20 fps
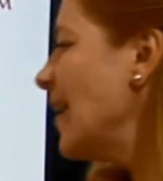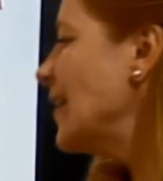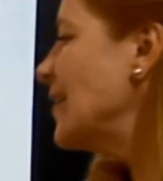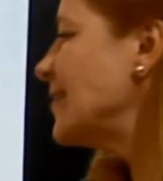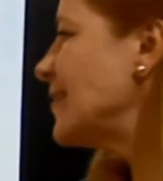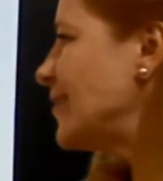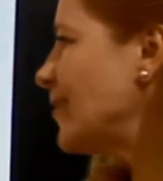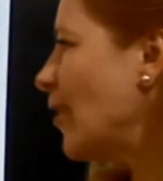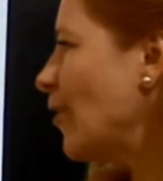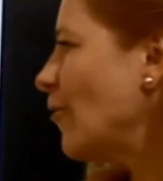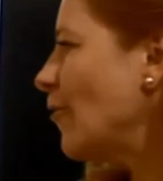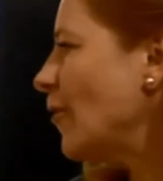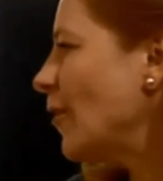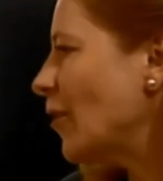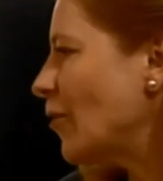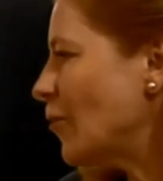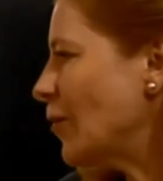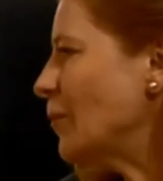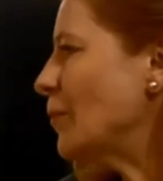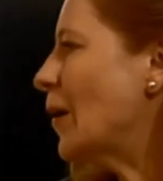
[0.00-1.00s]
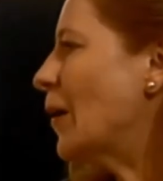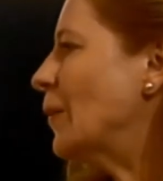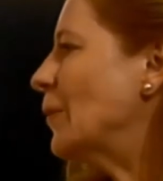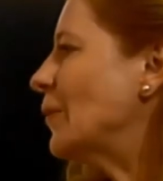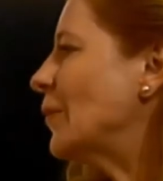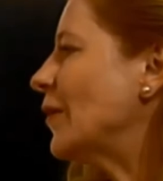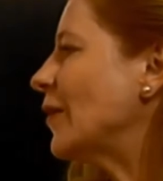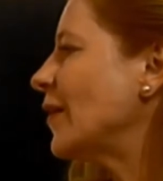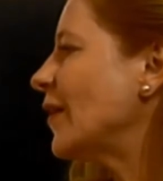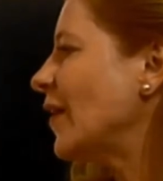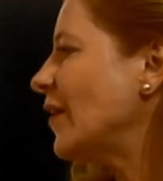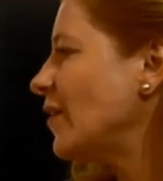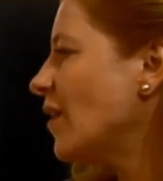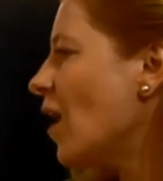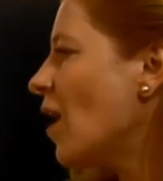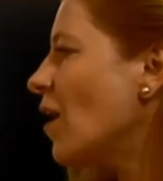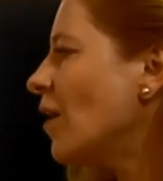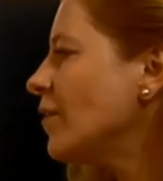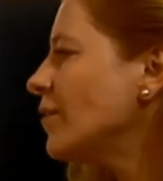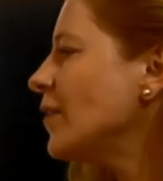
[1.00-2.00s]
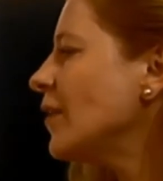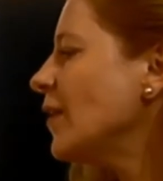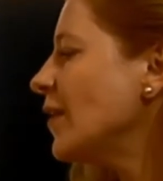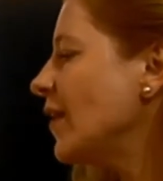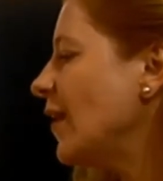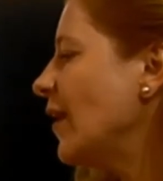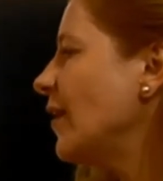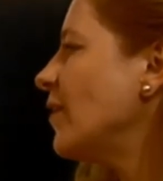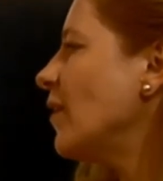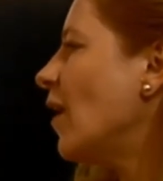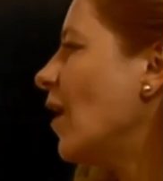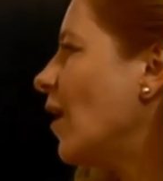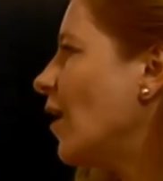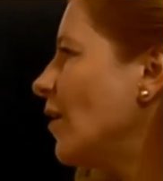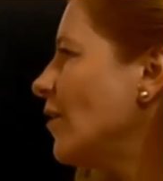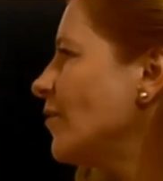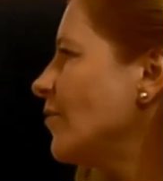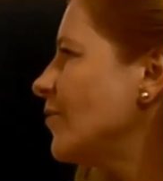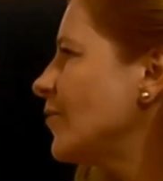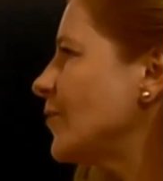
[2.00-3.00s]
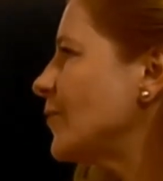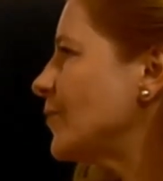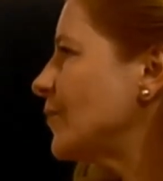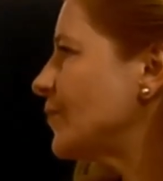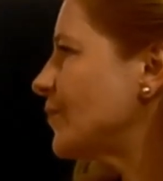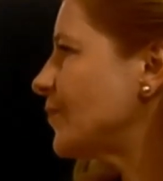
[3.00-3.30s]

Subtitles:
So remember, get on, get off.